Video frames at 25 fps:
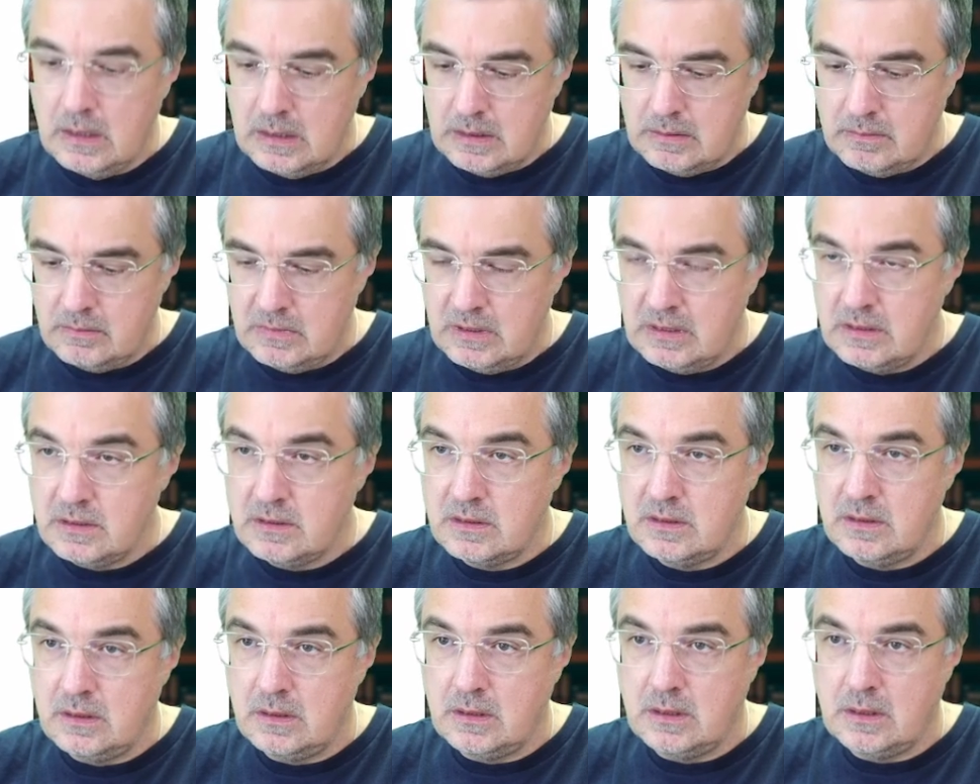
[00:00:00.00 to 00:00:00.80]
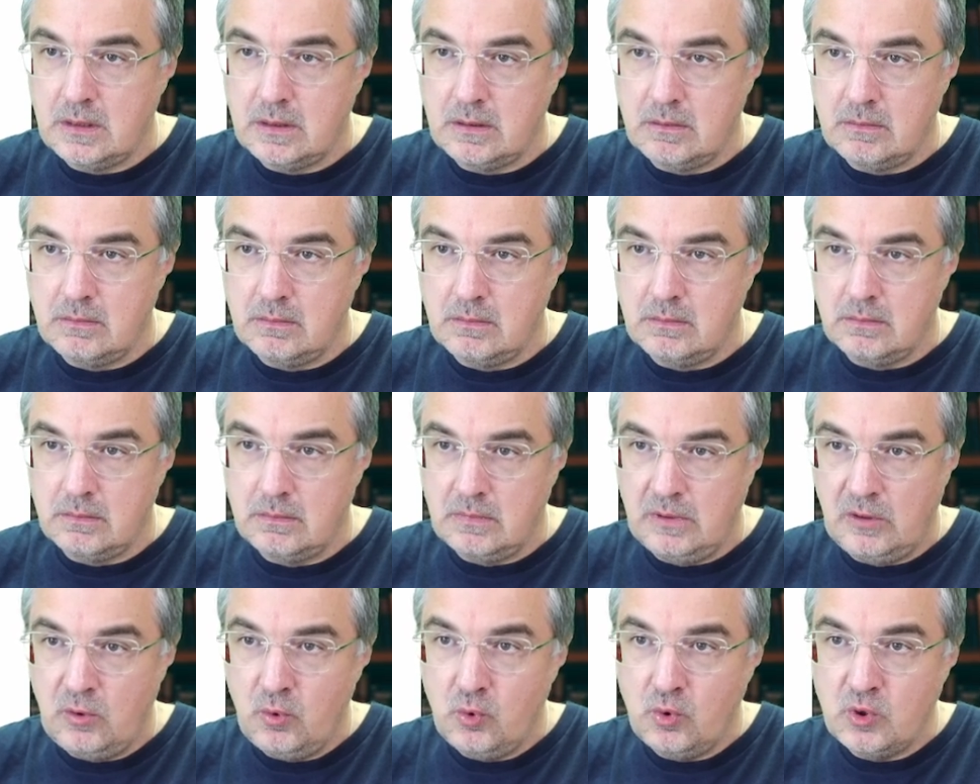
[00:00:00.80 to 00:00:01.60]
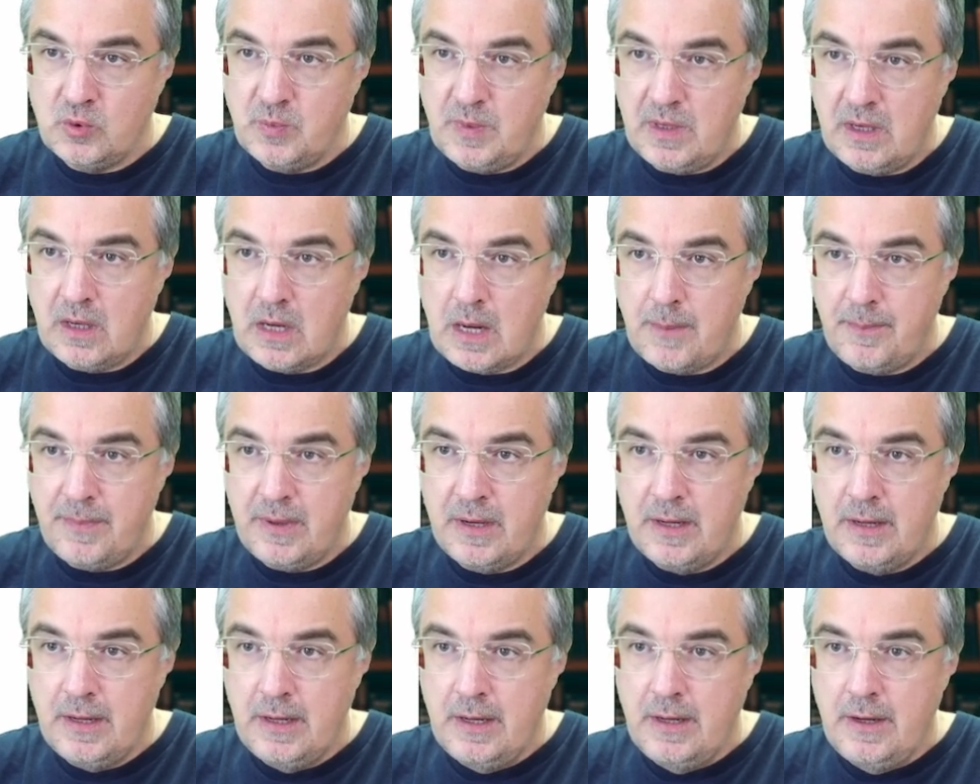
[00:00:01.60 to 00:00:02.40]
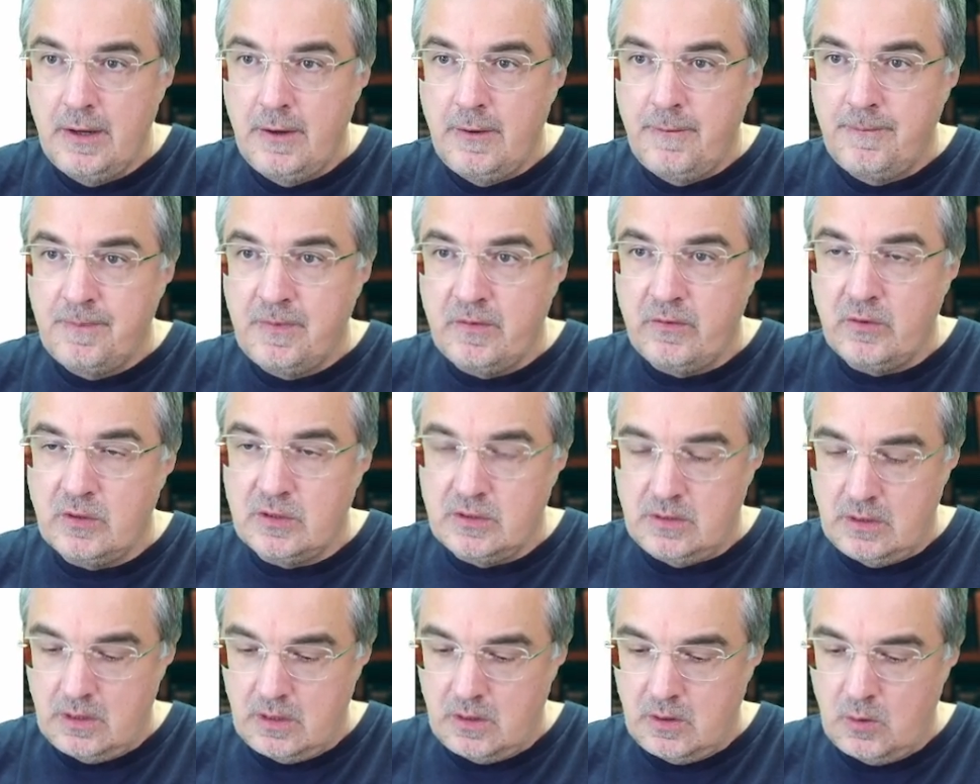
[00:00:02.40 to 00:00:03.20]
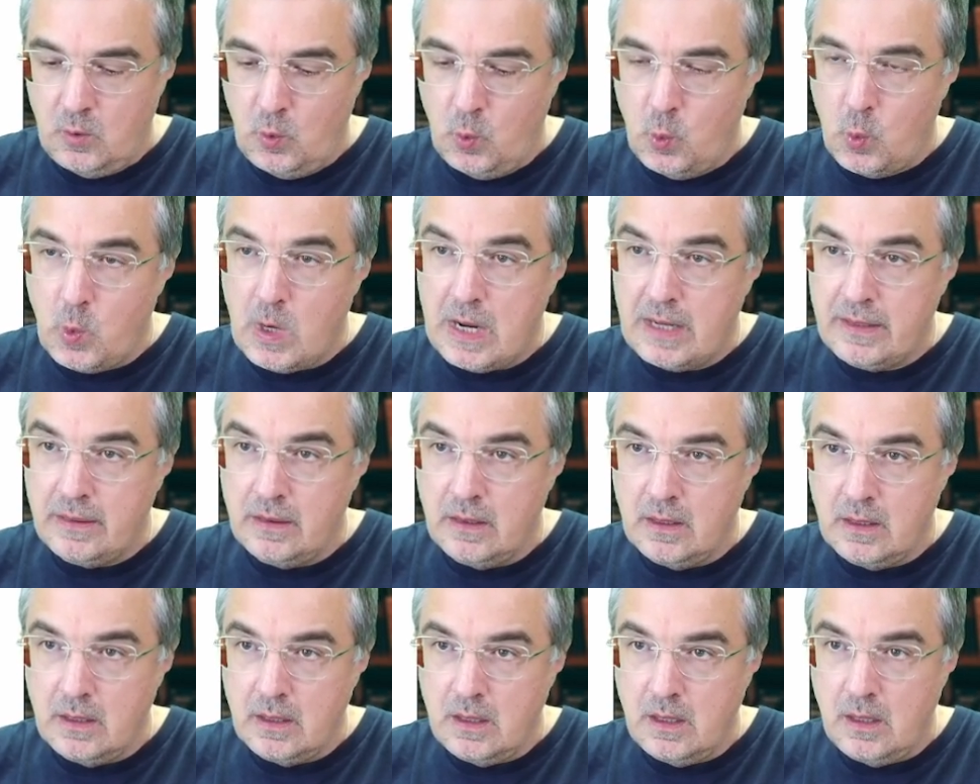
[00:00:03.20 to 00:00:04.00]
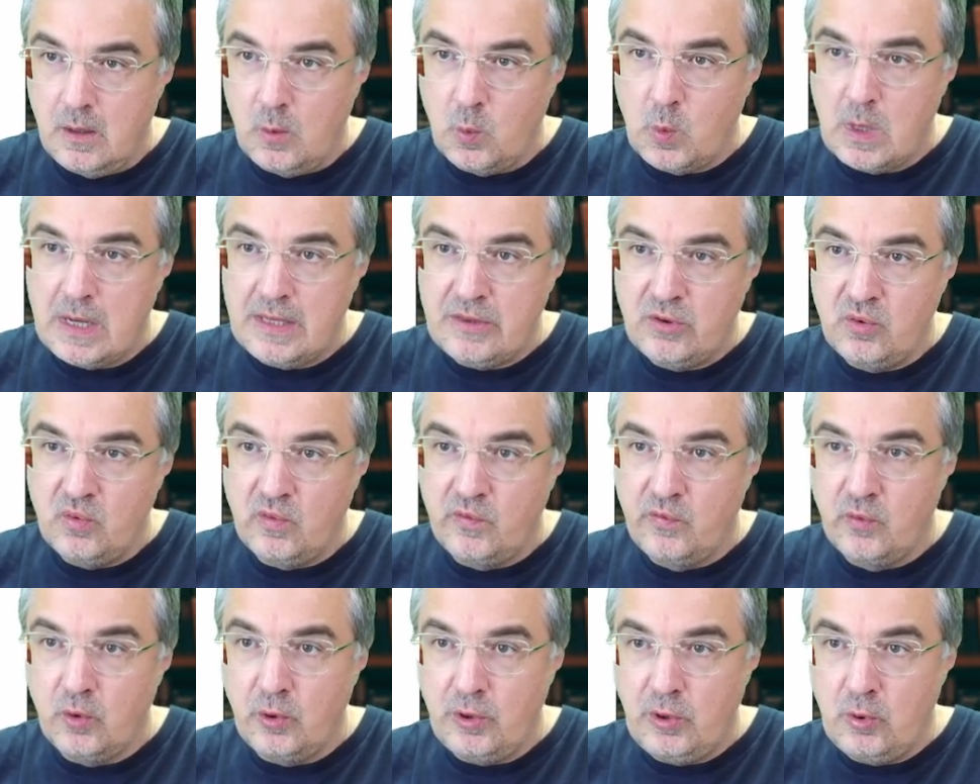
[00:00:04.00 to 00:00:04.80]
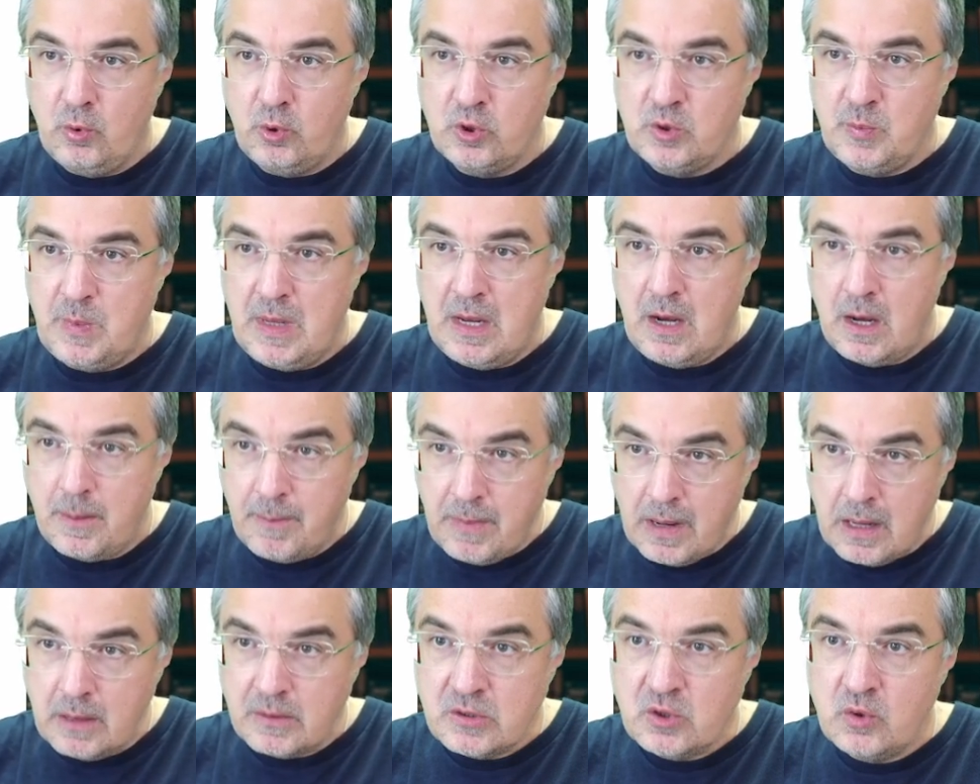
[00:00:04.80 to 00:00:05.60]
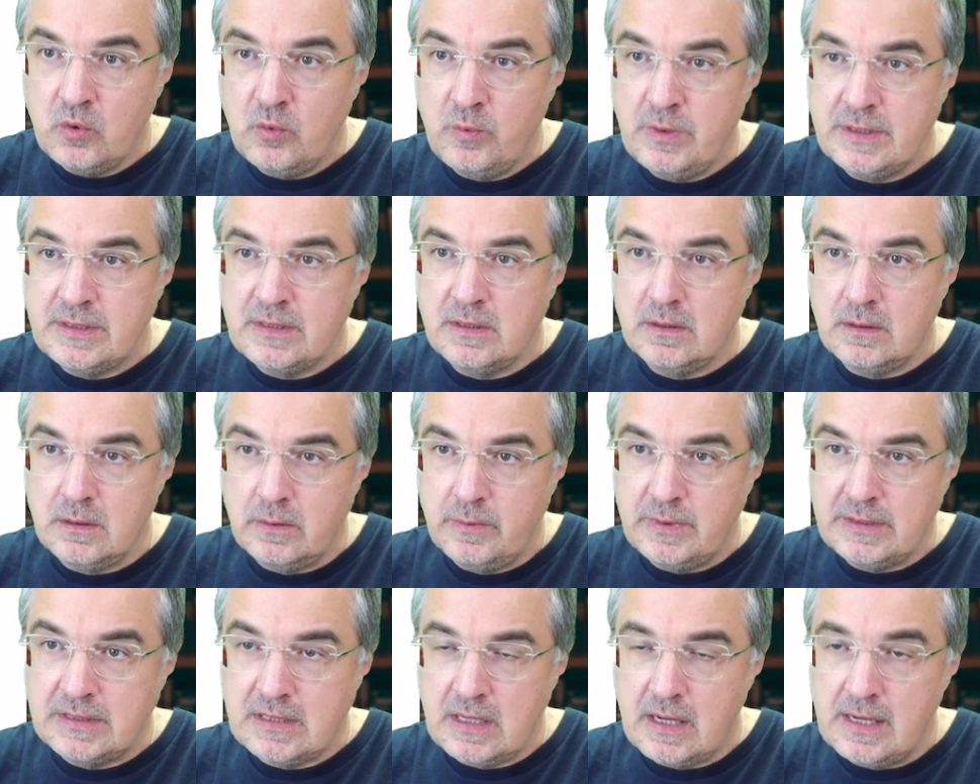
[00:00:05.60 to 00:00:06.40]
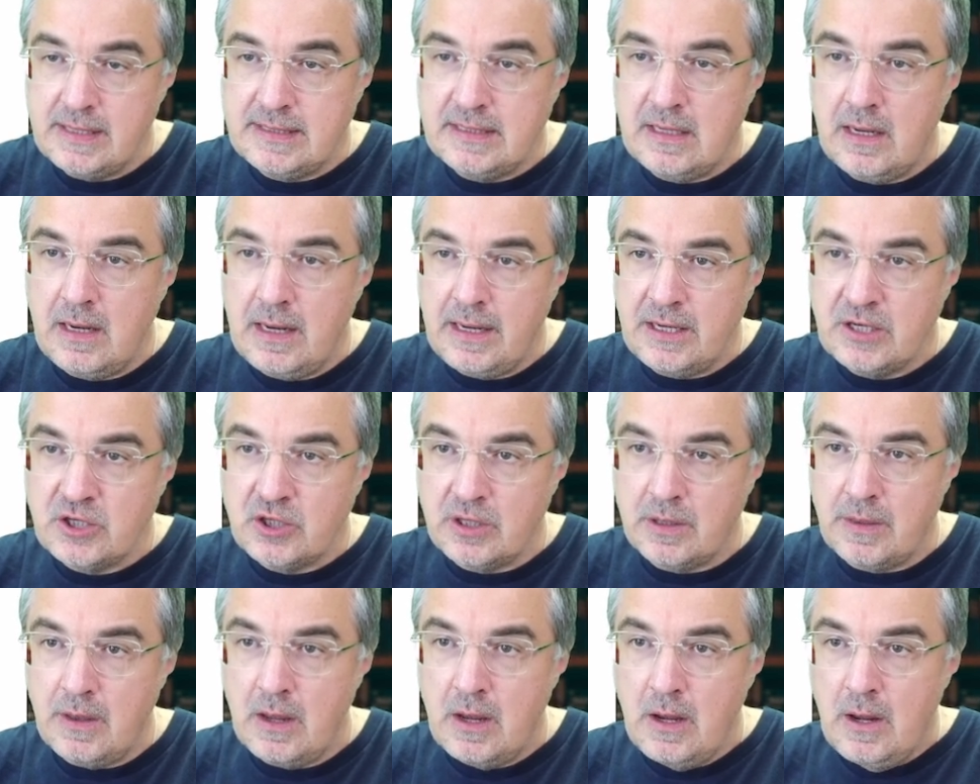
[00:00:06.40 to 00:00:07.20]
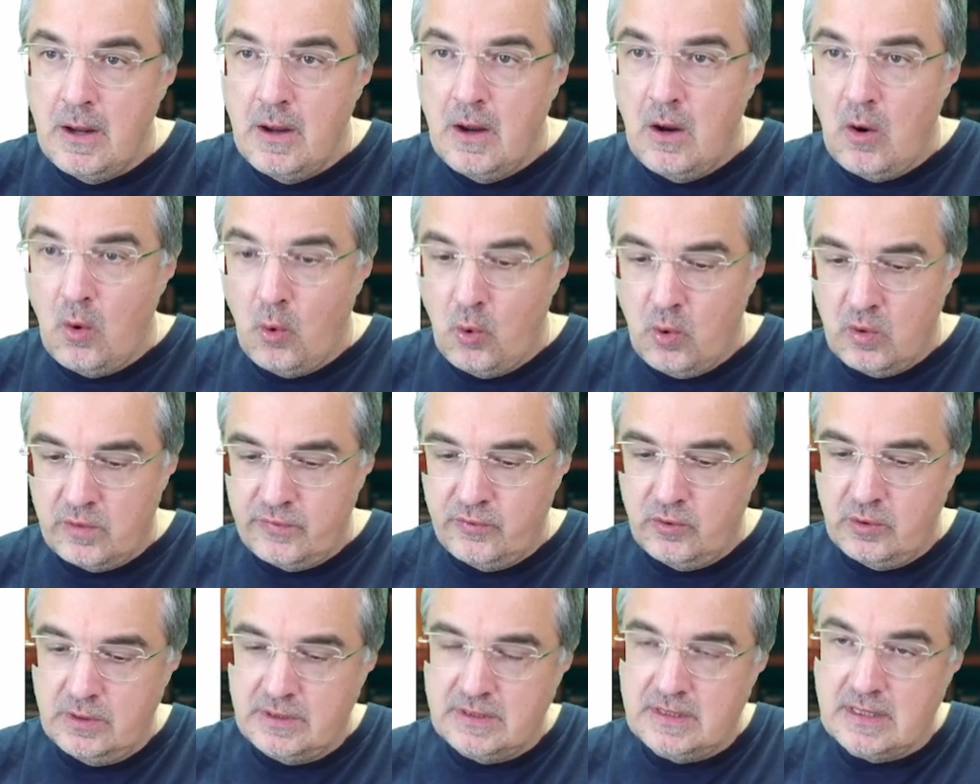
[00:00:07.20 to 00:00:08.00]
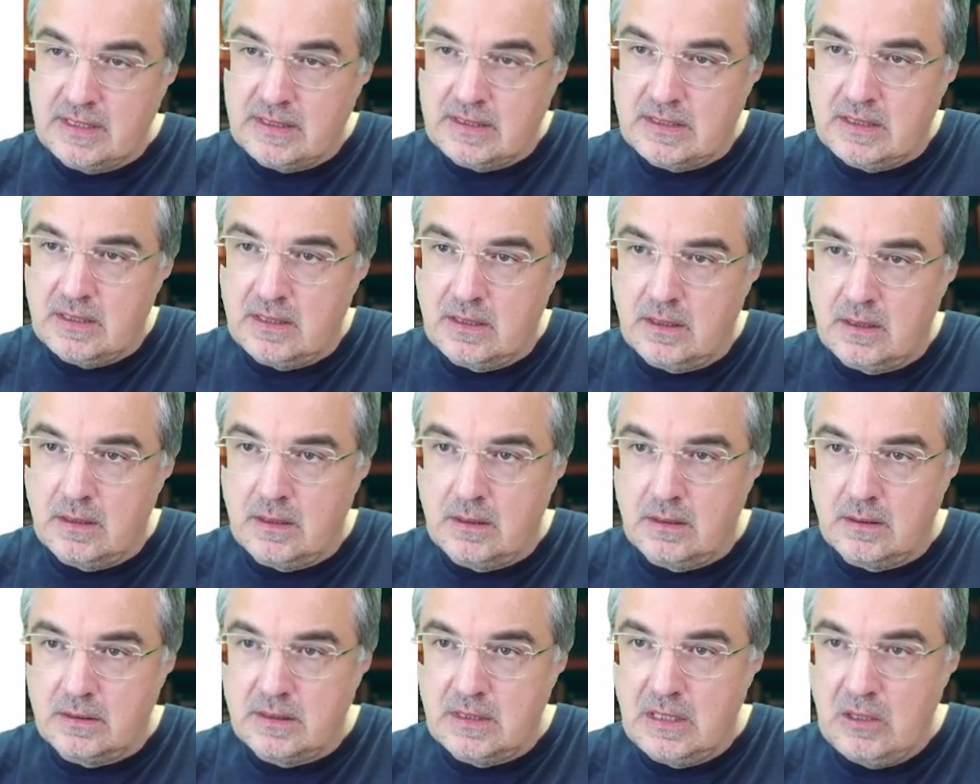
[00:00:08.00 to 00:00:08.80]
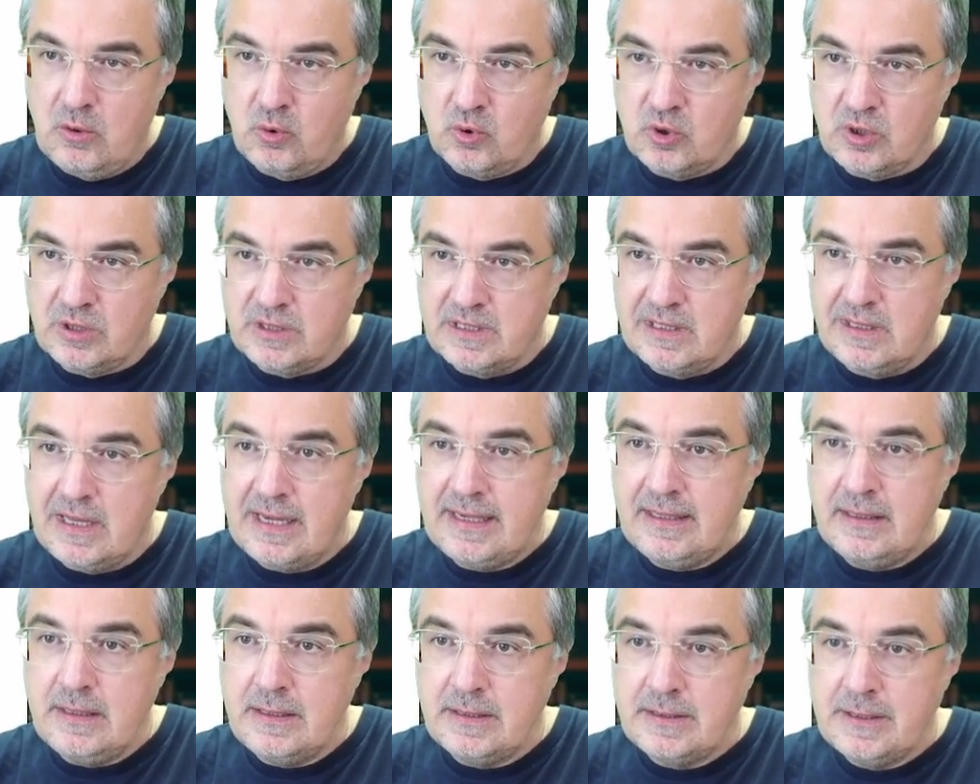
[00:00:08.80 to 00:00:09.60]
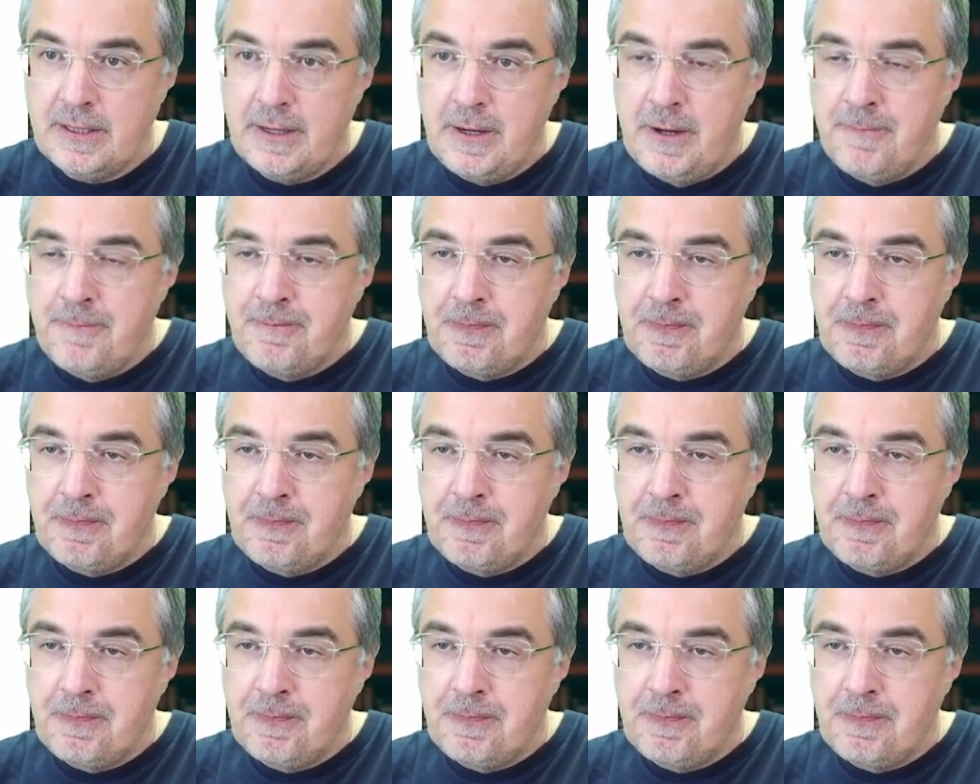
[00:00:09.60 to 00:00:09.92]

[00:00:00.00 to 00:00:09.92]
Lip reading: This USB hub with 1 to 4 USB hub, also with isolation, or for instance solutions like this.